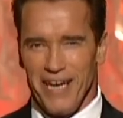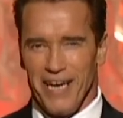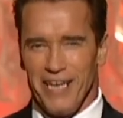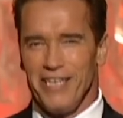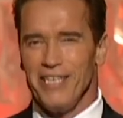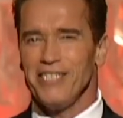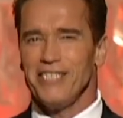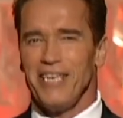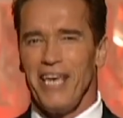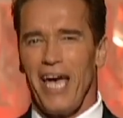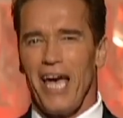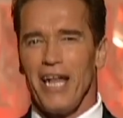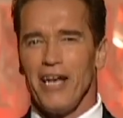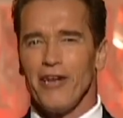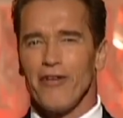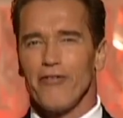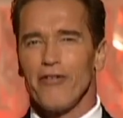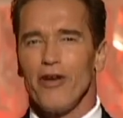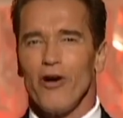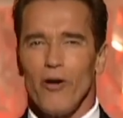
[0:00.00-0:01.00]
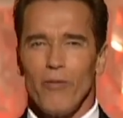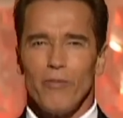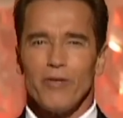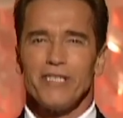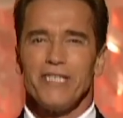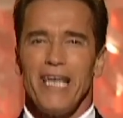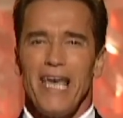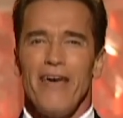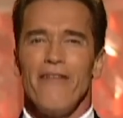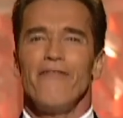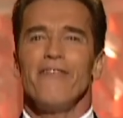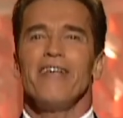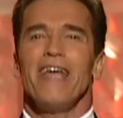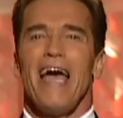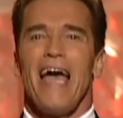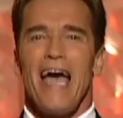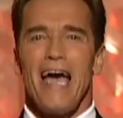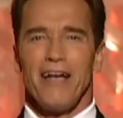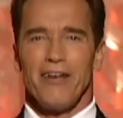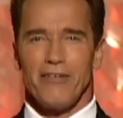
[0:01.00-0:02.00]
In this category, almost every
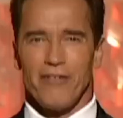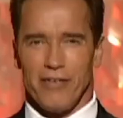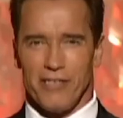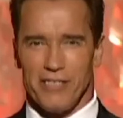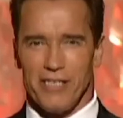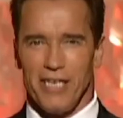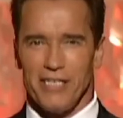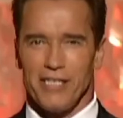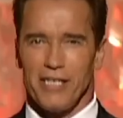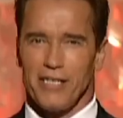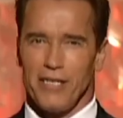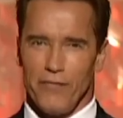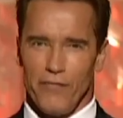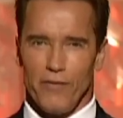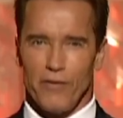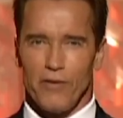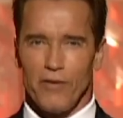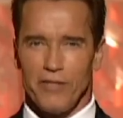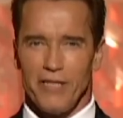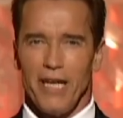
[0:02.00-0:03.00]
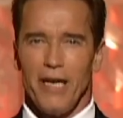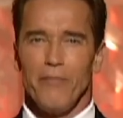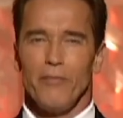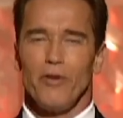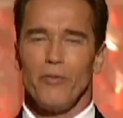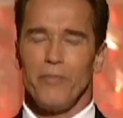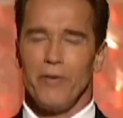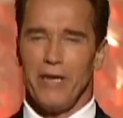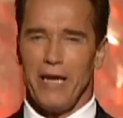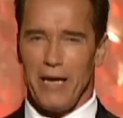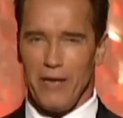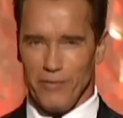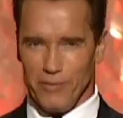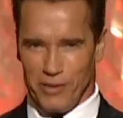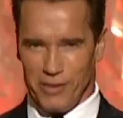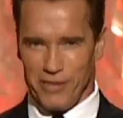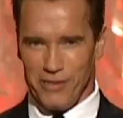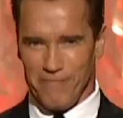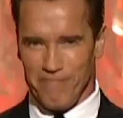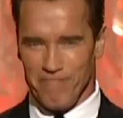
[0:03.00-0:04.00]
actress has a difficult name to
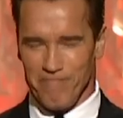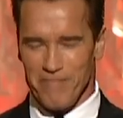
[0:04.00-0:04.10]
pronounce.